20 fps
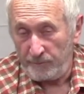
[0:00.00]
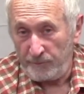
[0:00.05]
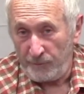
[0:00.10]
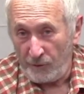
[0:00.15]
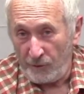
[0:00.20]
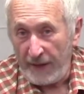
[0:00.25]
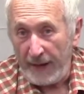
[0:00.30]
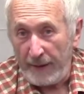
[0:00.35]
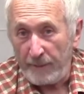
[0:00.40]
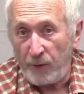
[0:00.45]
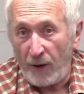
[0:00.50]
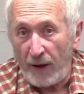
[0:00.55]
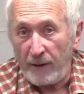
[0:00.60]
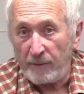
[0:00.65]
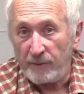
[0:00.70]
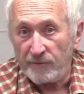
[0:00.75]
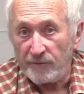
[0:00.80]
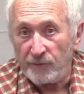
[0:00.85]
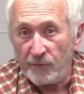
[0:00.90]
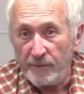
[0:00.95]
that
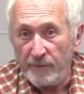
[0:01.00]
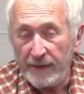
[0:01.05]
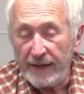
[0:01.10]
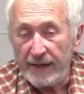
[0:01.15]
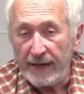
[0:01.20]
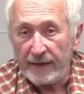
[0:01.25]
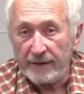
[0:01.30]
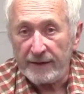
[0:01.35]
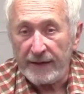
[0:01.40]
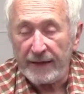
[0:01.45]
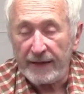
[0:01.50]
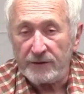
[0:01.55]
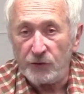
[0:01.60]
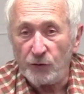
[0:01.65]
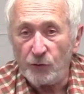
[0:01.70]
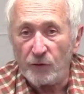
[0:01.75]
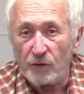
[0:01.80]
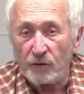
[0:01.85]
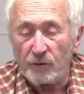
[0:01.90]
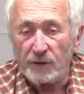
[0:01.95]
problem for me on that
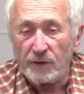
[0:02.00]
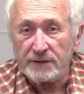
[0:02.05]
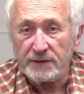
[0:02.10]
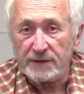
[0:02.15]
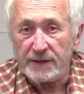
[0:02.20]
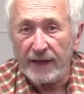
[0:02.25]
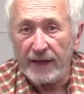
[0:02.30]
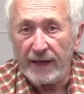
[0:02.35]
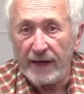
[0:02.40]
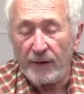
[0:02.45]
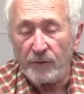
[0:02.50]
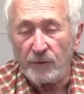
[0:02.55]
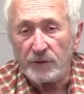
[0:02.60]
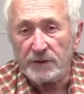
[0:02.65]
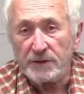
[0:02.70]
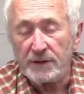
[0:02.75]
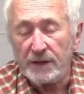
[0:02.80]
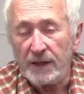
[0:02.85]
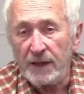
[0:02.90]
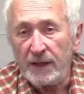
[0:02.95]
tour was that I was